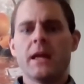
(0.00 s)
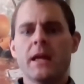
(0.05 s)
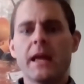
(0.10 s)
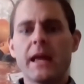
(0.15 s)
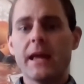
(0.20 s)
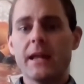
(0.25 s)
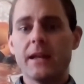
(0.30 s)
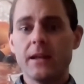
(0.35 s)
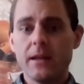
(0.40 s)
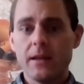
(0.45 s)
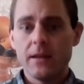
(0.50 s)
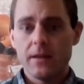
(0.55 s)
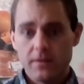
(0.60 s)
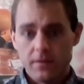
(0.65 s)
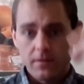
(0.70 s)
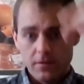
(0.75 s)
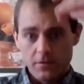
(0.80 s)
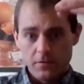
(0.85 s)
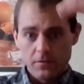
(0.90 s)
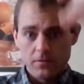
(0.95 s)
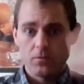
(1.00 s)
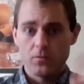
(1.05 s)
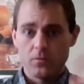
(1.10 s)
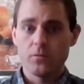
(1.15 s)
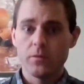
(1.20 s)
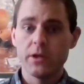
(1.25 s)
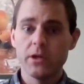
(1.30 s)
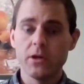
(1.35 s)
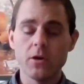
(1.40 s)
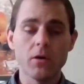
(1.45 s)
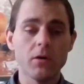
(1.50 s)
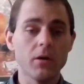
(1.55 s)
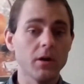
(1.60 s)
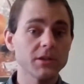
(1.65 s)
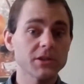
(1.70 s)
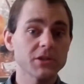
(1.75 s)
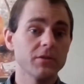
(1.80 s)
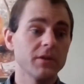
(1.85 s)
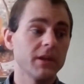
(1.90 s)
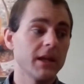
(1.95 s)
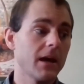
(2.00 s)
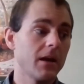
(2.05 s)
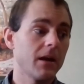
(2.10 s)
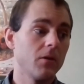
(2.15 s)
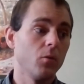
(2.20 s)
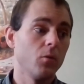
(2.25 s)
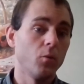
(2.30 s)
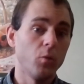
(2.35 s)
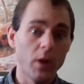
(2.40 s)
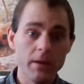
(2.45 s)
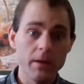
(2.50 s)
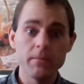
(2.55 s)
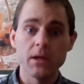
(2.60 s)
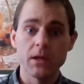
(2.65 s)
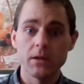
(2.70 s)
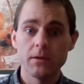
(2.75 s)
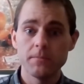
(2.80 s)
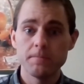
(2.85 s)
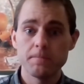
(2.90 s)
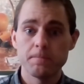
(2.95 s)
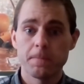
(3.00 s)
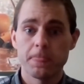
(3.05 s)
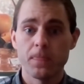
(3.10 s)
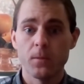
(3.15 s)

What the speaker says: and we know also that women